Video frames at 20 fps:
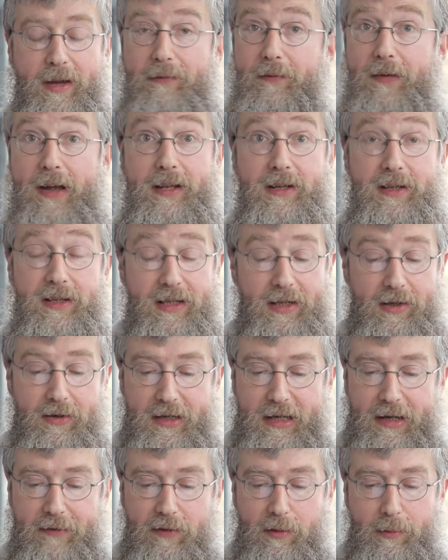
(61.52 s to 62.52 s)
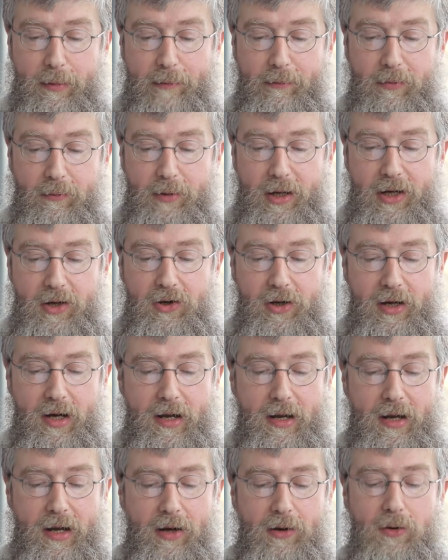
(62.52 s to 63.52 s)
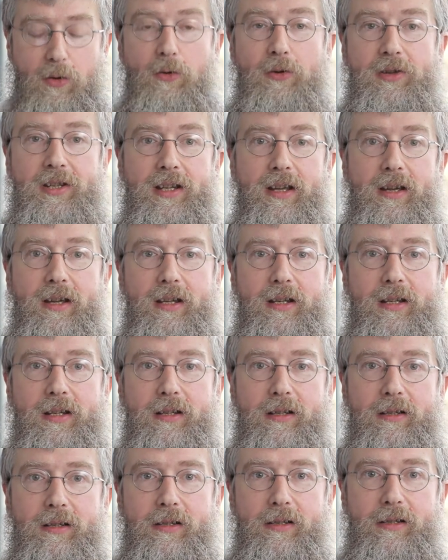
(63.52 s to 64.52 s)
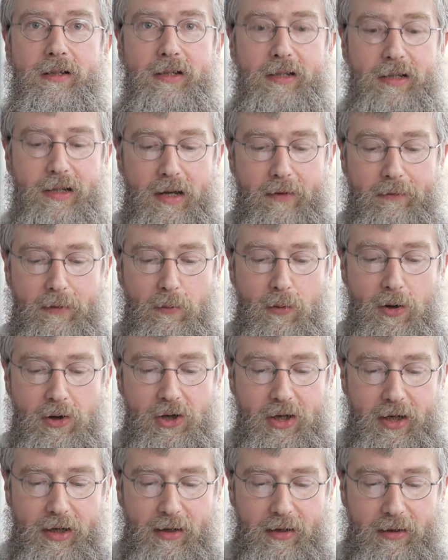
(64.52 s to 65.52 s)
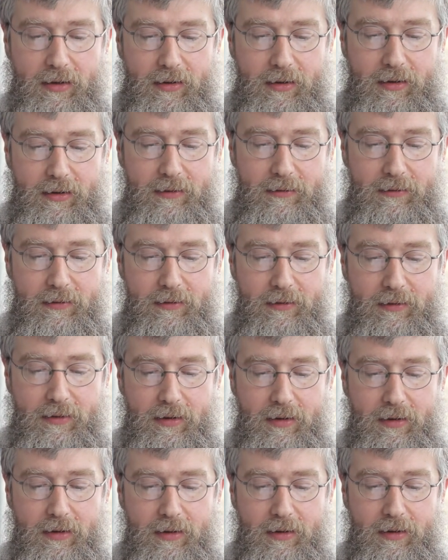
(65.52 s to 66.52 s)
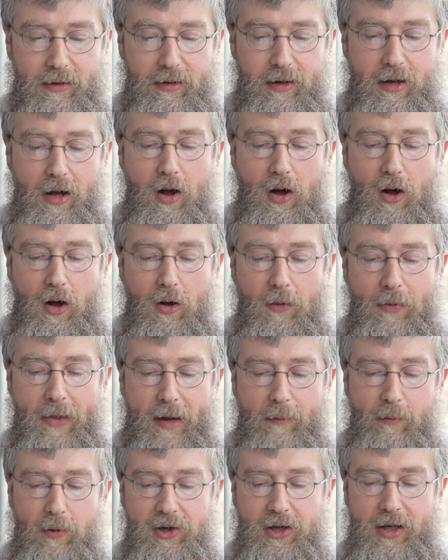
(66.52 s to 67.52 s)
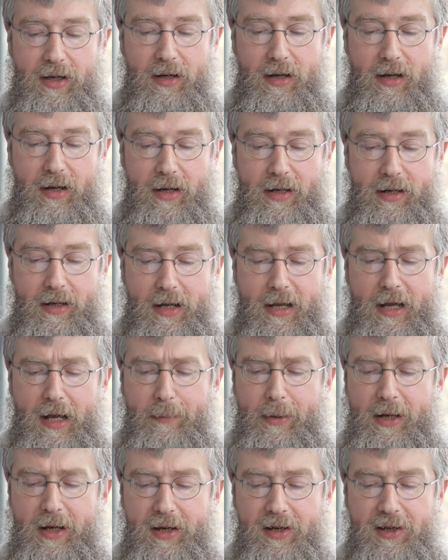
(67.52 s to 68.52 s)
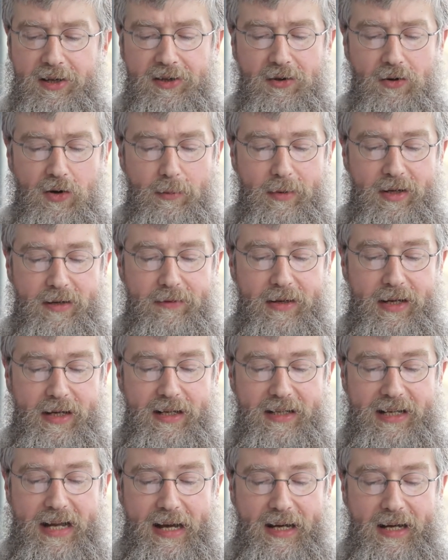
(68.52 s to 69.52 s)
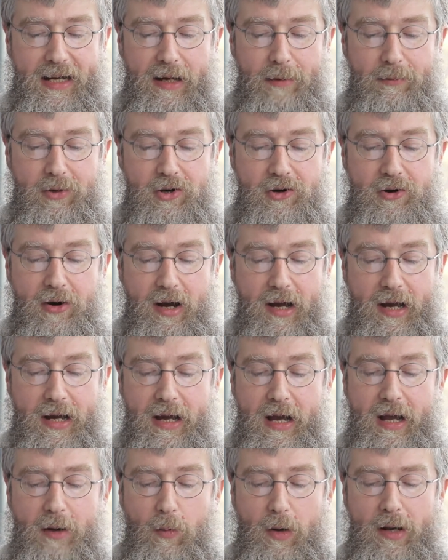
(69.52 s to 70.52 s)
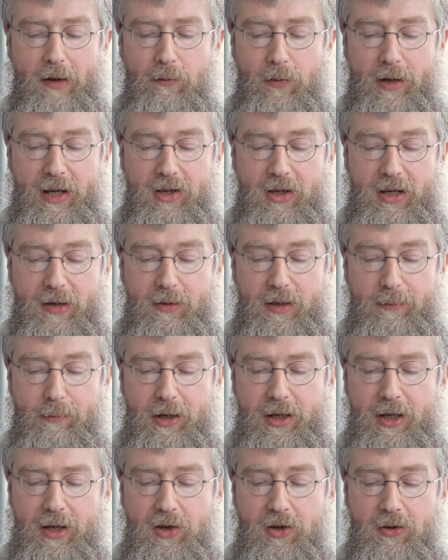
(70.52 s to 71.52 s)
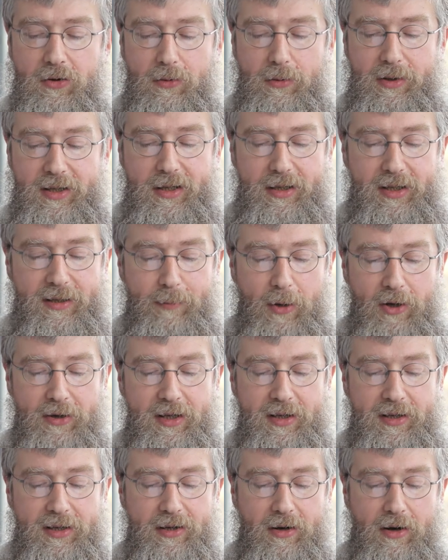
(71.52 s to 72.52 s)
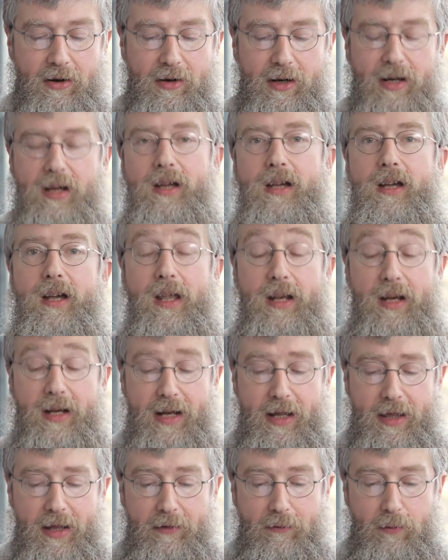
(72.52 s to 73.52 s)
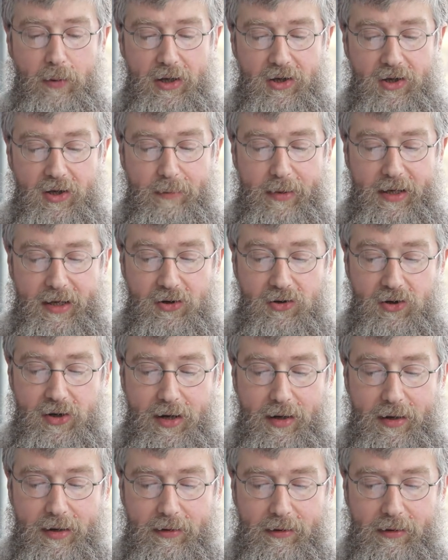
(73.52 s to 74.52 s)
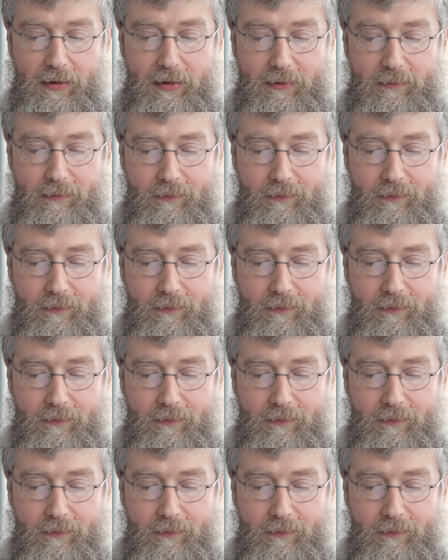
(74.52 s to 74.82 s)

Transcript: a fence, he could never remember which, and caught sight of a washing line. On that washing line had been an assortment of things hanging up to dry, one of which he was pretty sure was a spotted sock, and another of which had been a child.